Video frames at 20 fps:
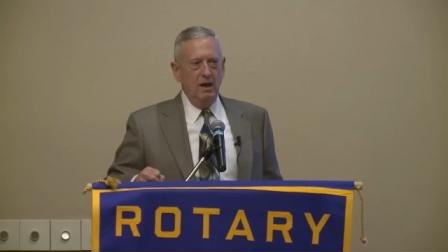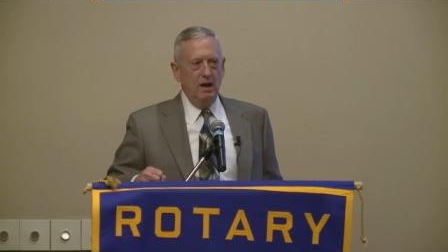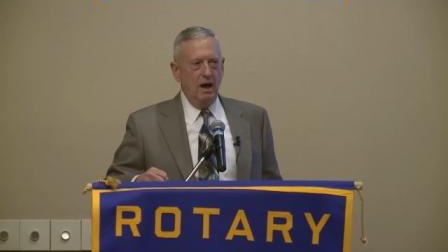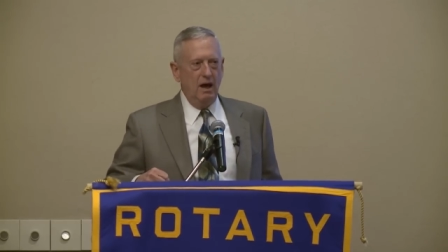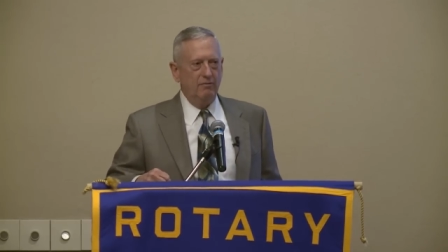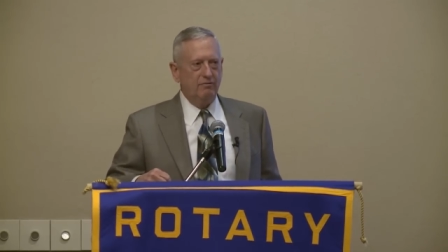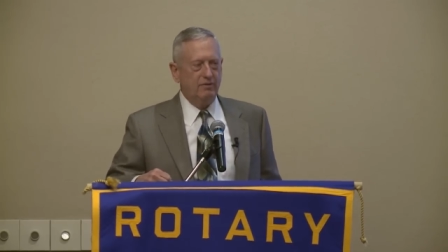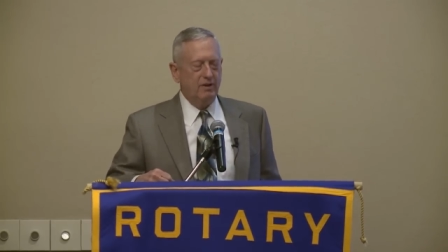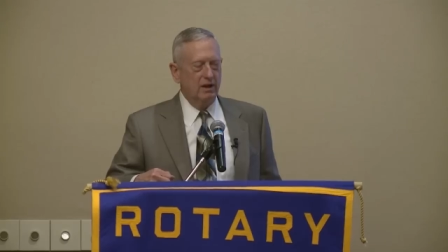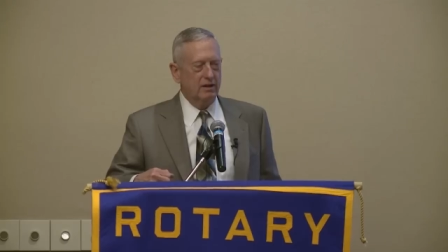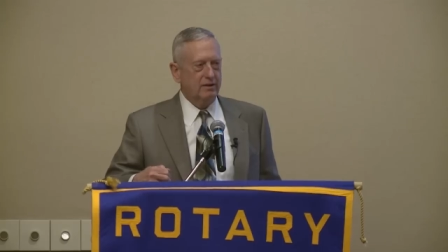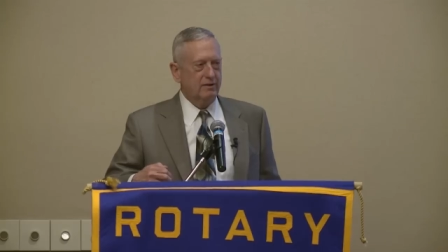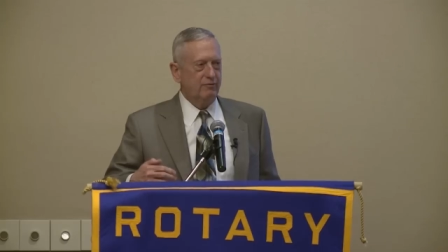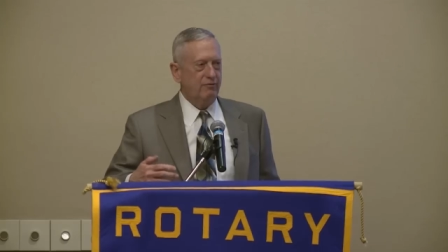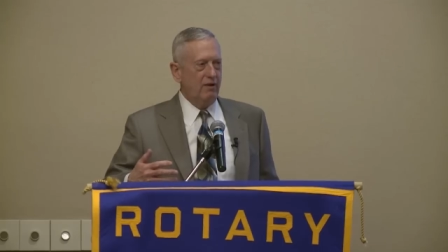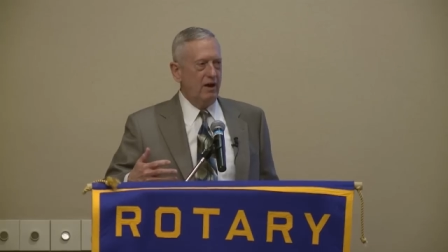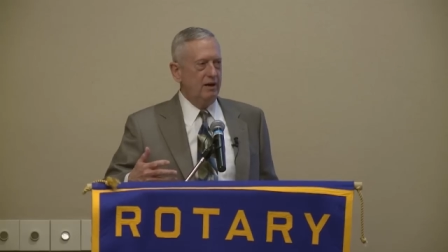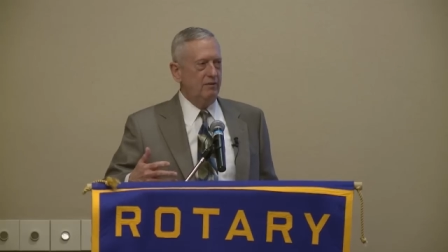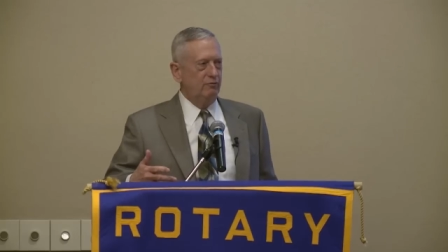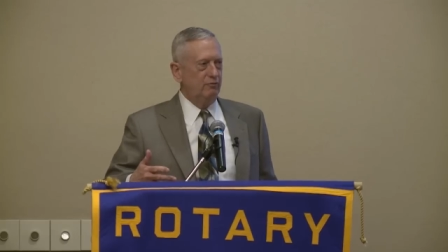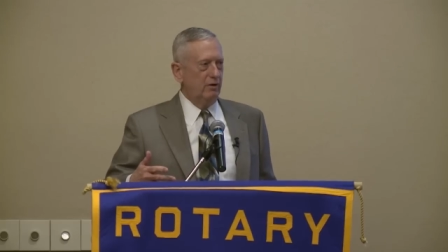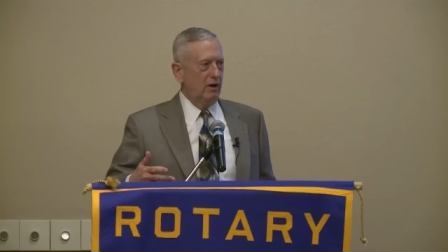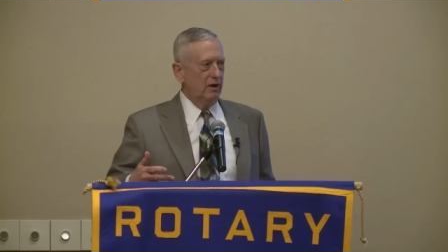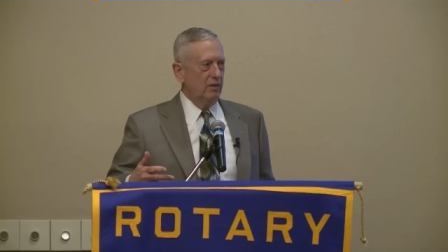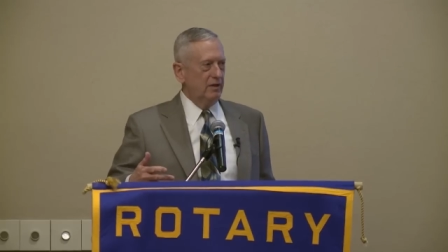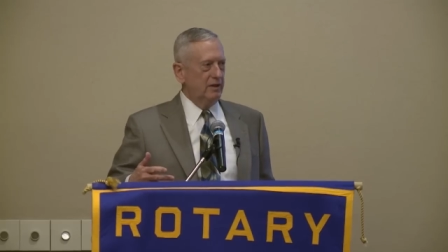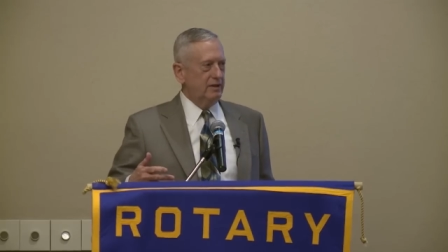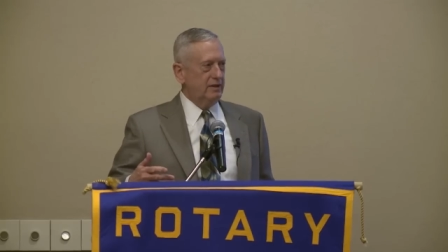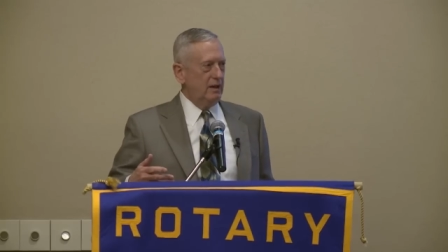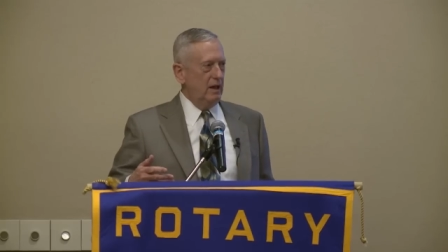I've testified in front of
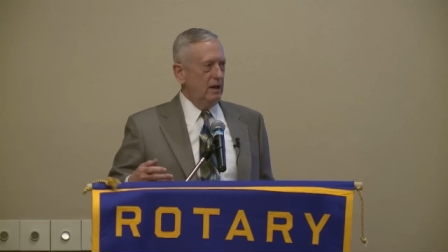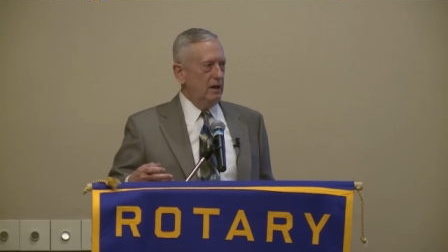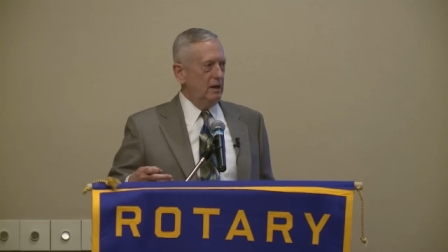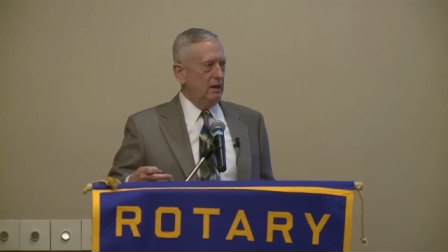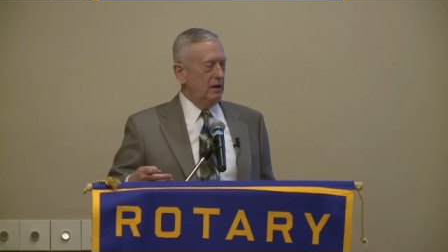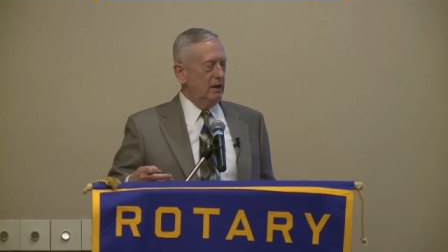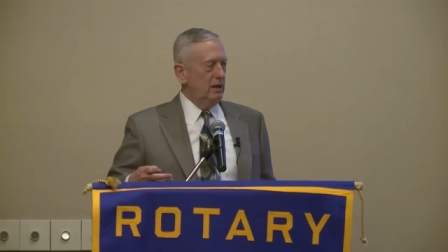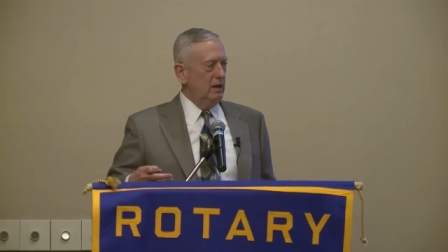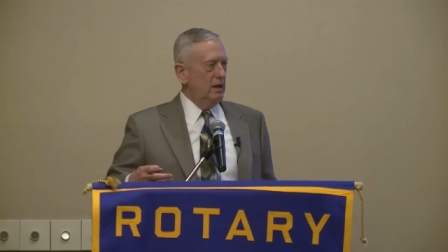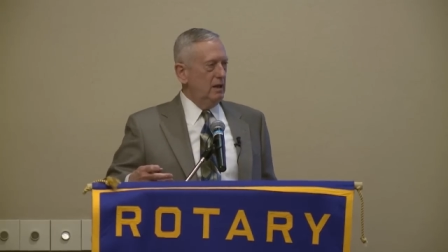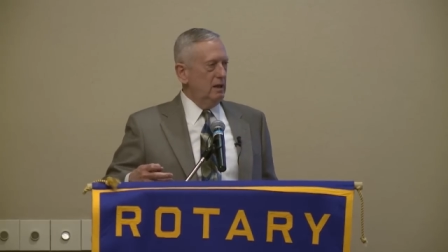the Senate,